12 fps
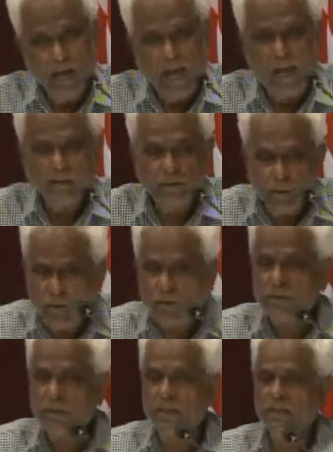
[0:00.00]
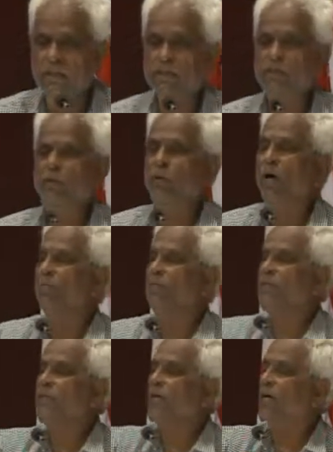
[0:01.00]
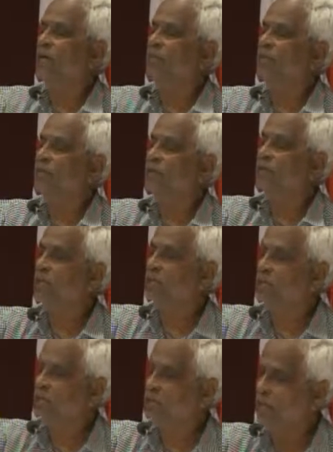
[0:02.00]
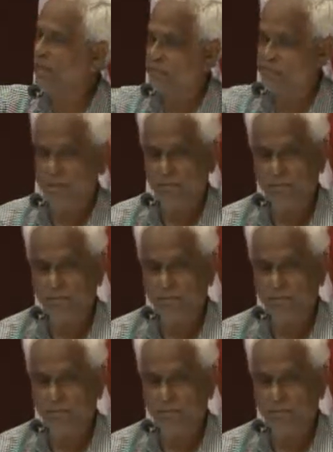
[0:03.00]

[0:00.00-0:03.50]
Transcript: And those things you have preserved in Southeast Asia.